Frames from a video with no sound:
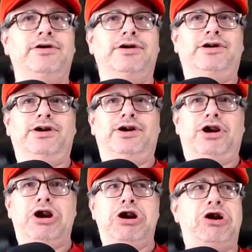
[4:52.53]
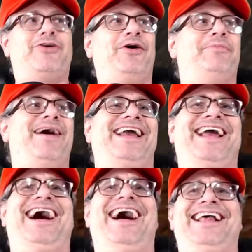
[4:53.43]
oh my
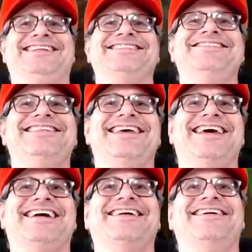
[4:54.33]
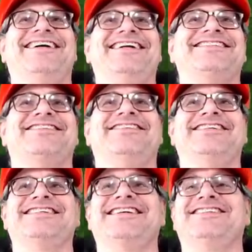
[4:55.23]
gosh. Heck, all right. So
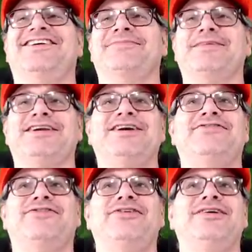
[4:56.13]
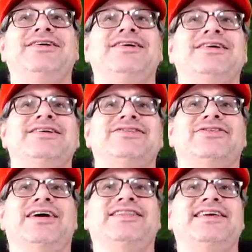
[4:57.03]
it's getting dark. Be careful.
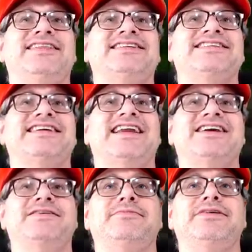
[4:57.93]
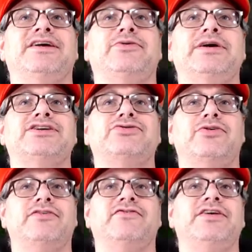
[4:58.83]
So I think this is kind of going to be a quick,
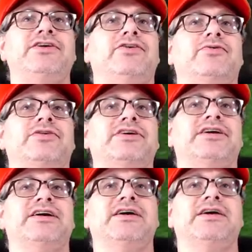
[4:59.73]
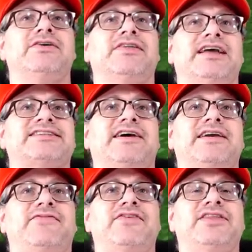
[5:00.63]
short video. We're going to, that's how
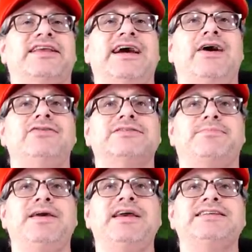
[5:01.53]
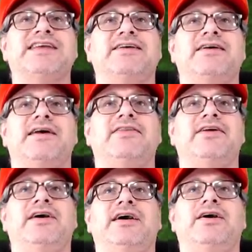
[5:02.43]
you feed the cows, the pigs, the,
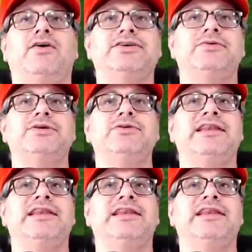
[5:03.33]
the, oh, did we